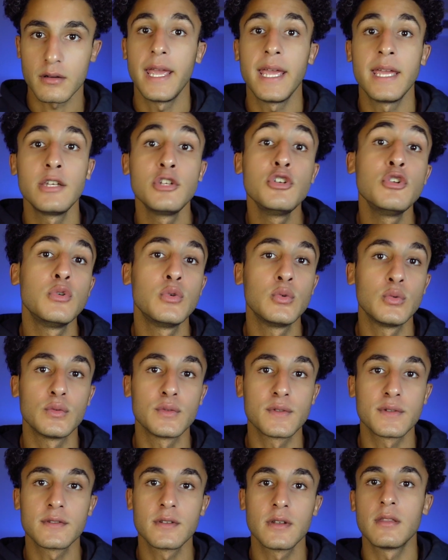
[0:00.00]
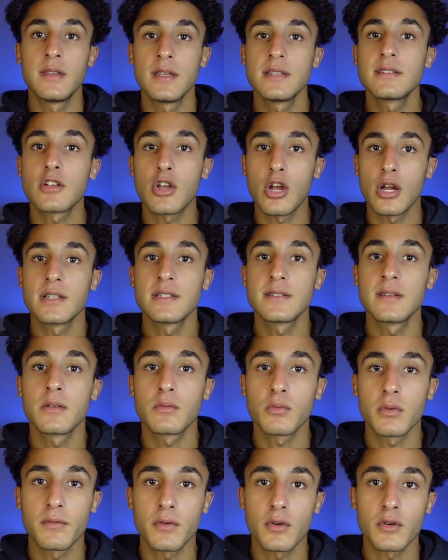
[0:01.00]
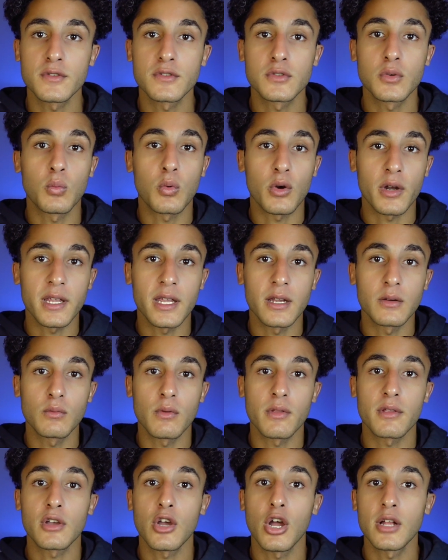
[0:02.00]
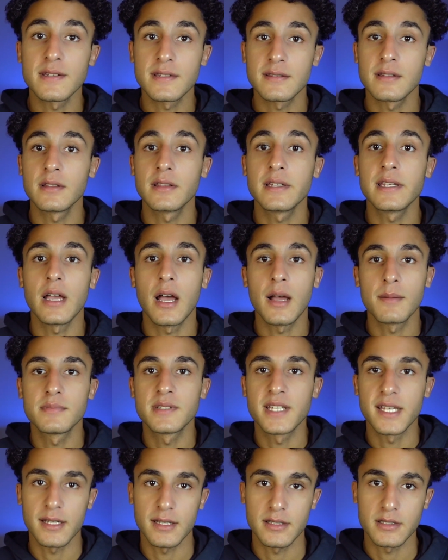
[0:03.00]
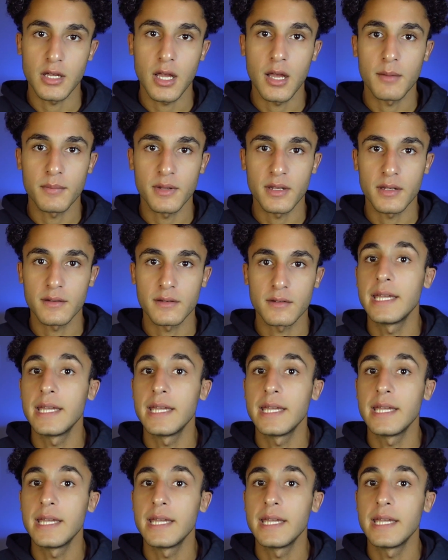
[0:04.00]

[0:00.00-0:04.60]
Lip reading: And news. This content refers to working with constantly updated topics.